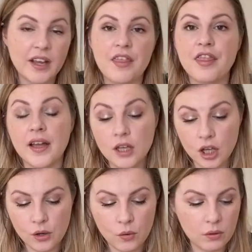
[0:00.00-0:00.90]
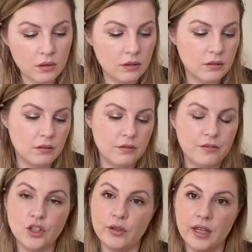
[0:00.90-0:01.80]
Again, thank you
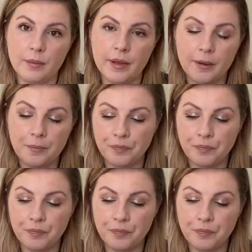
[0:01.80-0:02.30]
for joining me,